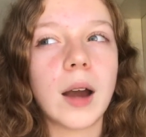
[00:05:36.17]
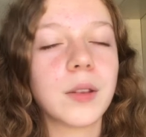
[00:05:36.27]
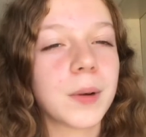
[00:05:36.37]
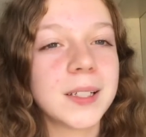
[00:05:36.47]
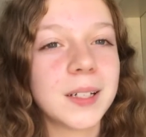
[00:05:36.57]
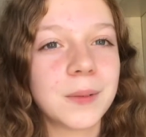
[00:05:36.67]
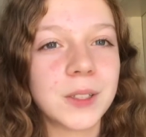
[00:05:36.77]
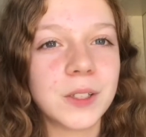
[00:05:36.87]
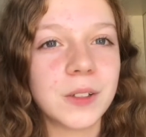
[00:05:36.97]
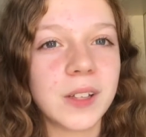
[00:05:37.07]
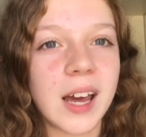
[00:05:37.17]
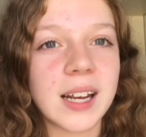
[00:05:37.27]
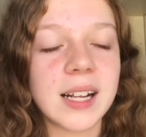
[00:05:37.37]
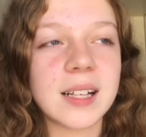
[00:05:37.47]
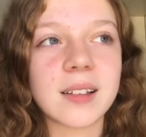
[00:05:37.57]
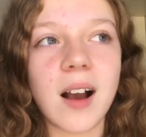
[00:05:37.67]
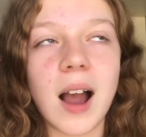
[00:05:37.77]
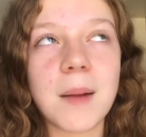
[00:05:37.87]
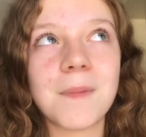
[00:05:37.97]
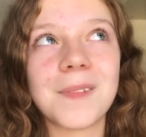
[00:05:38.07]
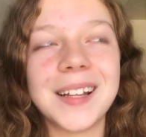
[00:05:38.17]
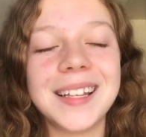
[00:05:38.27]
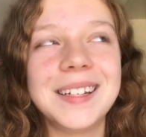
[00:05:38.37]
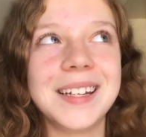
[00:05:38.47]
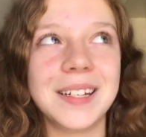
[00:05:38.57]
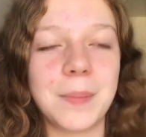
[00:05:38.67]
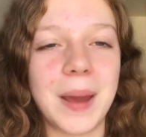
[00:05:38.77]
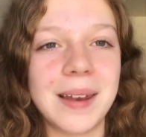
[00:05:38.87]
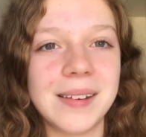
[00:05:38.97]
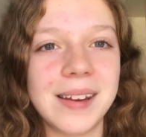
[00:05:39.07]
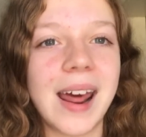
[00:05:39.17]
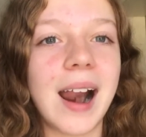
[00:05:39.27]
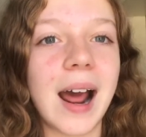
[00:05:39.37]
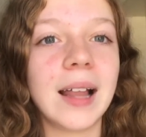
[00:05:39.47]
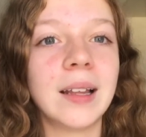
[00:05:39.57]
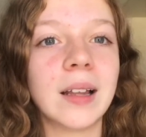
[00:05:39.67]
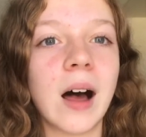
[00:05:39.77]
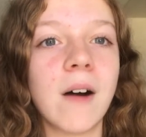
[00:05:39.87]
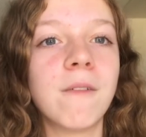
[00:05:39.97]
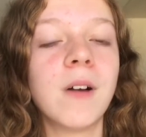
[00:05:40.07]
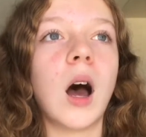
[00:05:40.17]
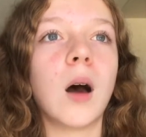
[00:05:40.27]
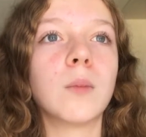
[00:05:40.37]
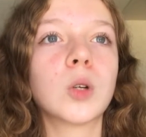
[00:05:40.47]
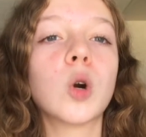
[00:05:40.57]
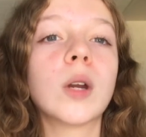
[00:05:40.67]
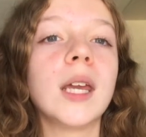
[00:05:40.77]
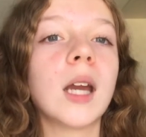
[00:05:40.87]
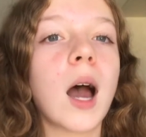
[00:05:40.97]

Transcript: the reason I want to do that is I'm really independent and I love cooking.